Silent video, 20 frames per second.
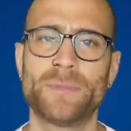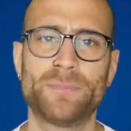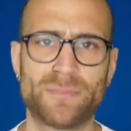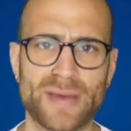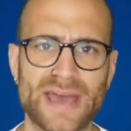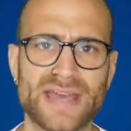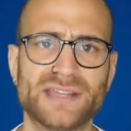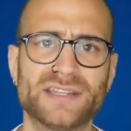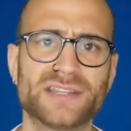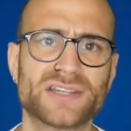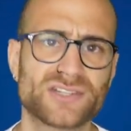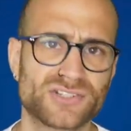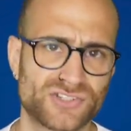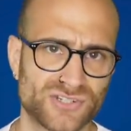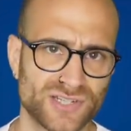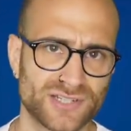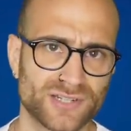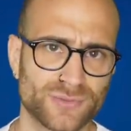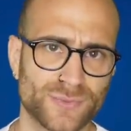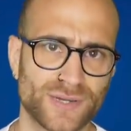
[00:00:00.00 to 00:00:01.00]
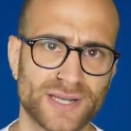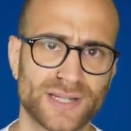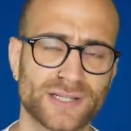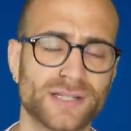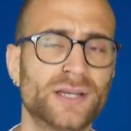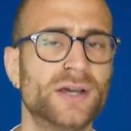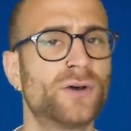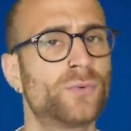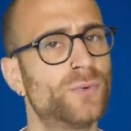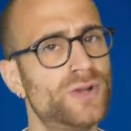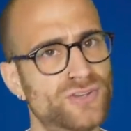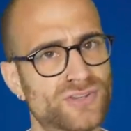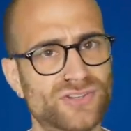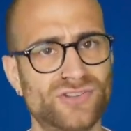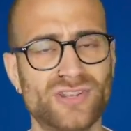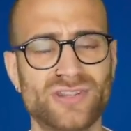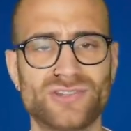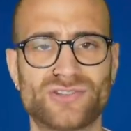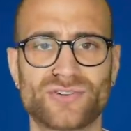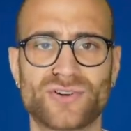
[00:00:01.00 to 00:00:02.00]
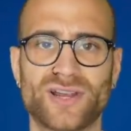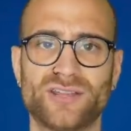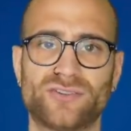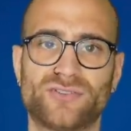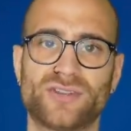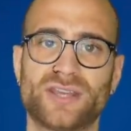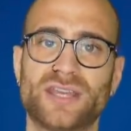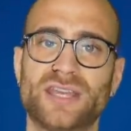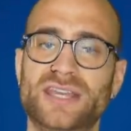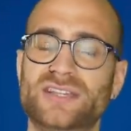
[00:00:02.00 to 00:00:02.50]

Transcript: Ben Chilwell, which is interesting.